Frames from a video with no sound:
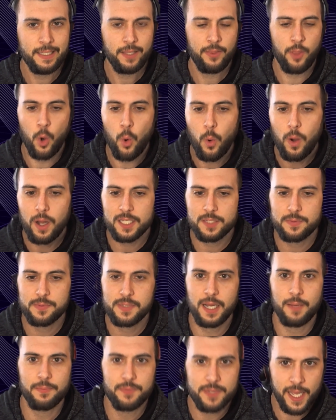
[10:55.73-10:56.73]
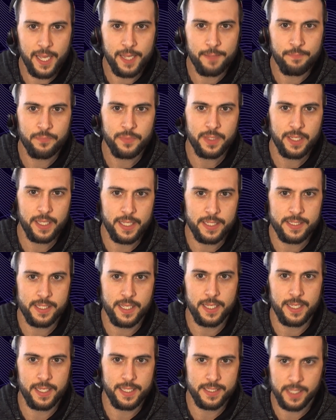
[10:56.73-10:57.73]
the OWASP Top 10 is
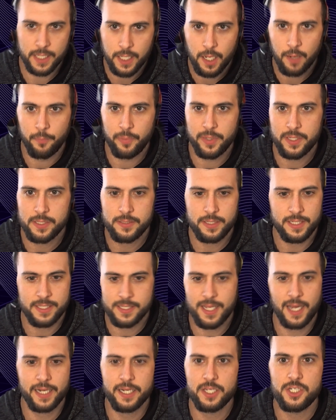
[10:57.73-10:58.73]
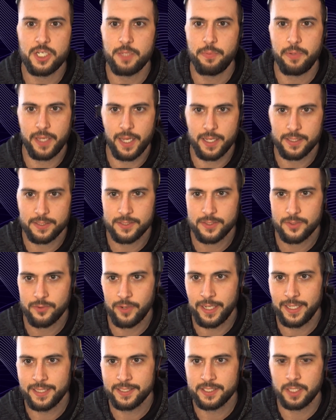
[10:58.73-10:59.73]
a compass. It's not a GPS,
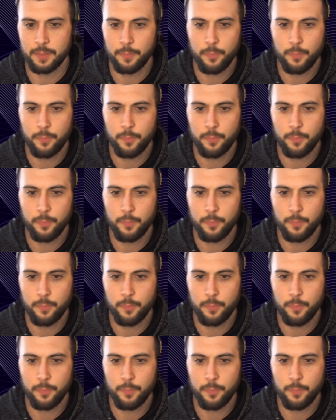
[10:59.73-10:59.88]
right? It's going